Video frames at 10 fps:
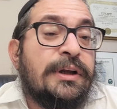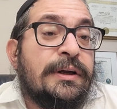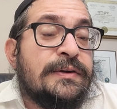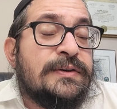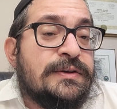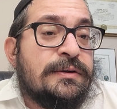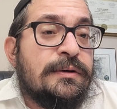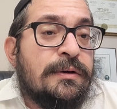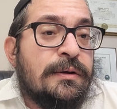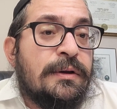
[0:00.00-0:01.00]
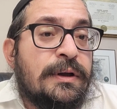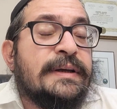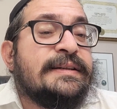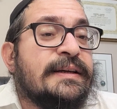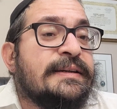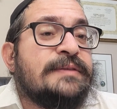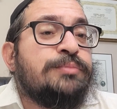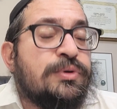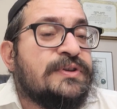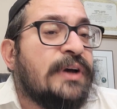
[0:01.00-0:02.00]
is this
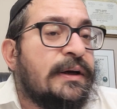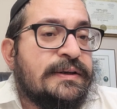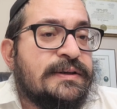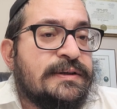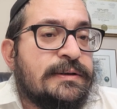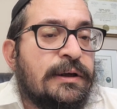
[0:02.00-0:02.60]
precise?